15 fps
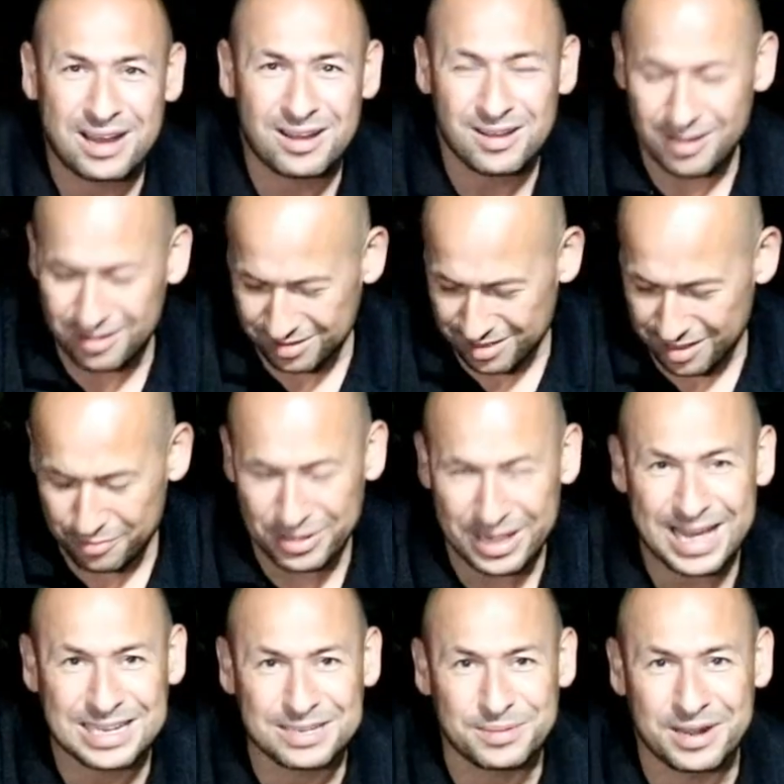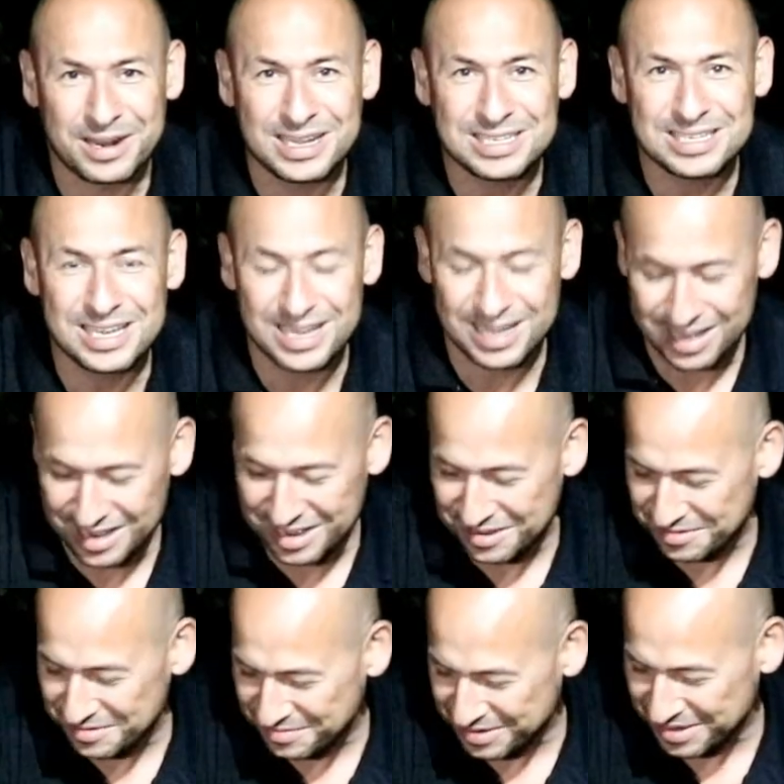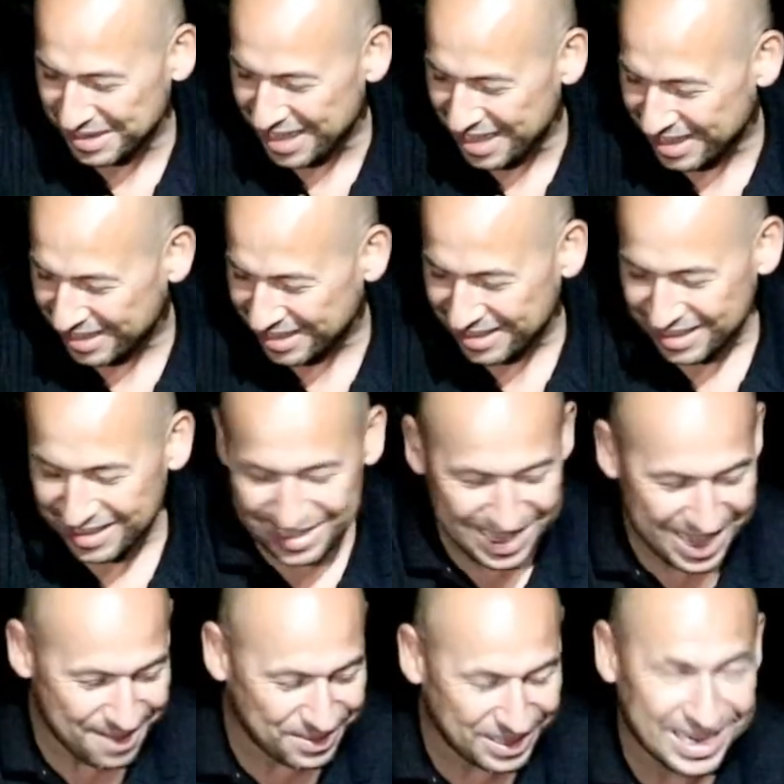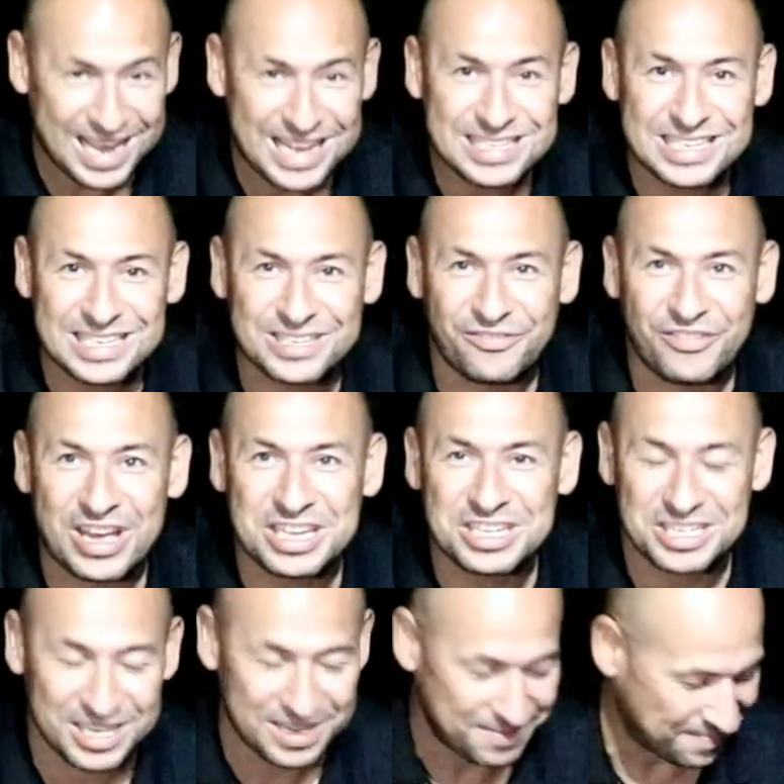I can't cope with that, to be honest. But yeah, happy days. It's a fish.